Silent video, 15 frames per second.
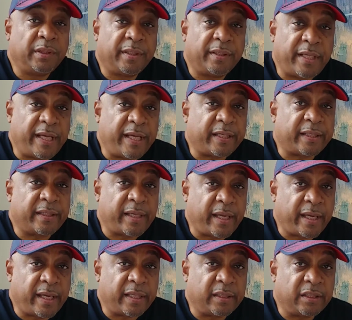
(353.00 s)
That
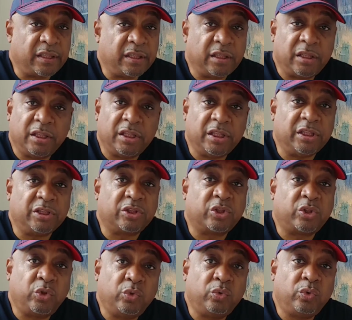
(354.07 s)
cat is
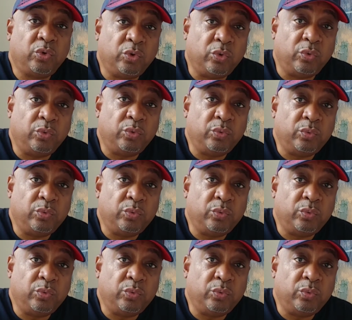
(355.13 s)
Cuckoo.